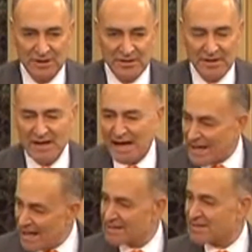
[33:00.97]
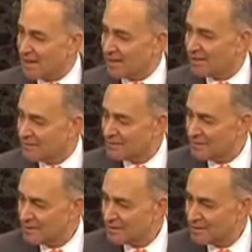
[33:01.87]
They're not asking
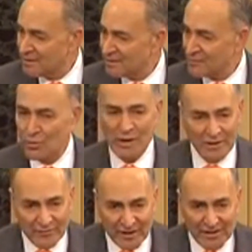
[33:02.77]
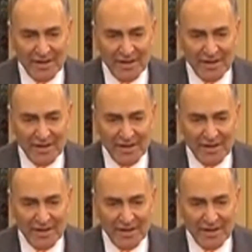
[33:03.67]
for welfare.